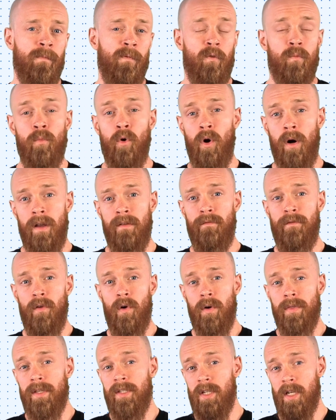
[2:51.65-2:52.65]
For more
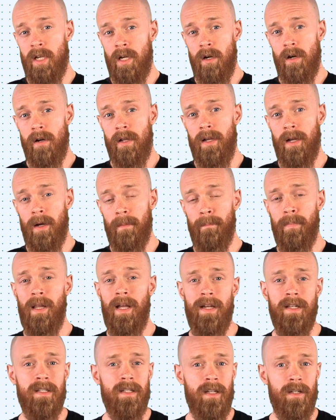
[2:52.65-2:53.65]
info on the Security and
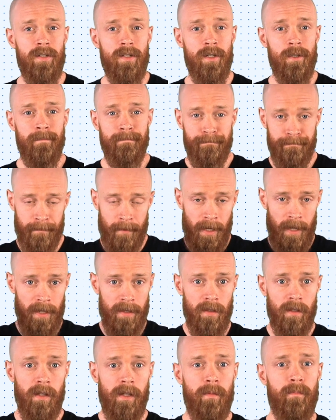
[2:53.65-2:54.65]
Compliance Center,
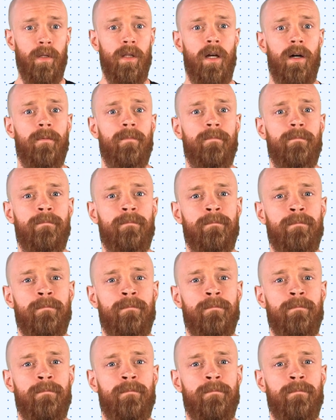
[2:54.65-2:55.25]
hit the link below.